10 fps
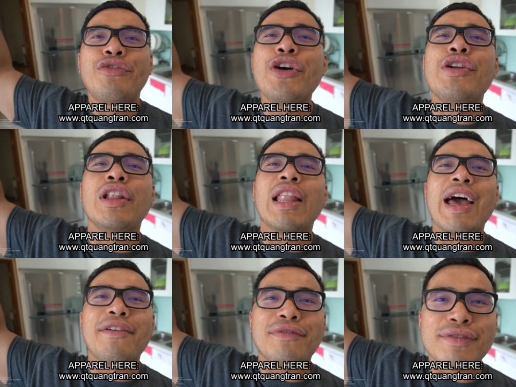Food and
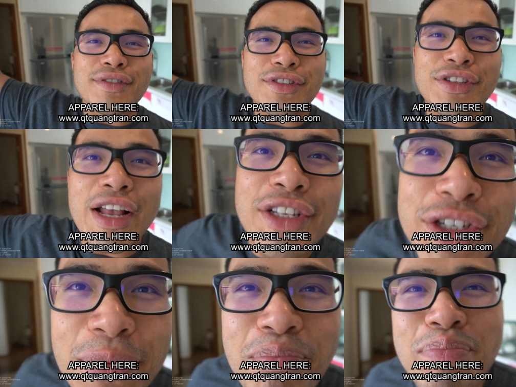life,
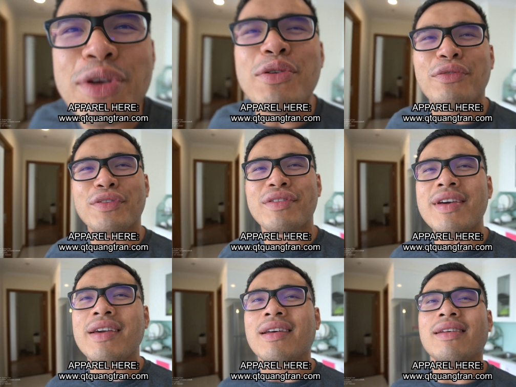such a beautiful
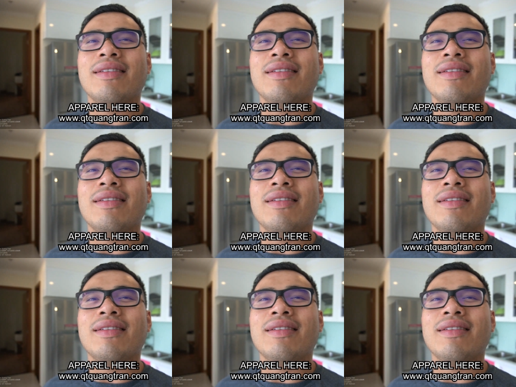thing.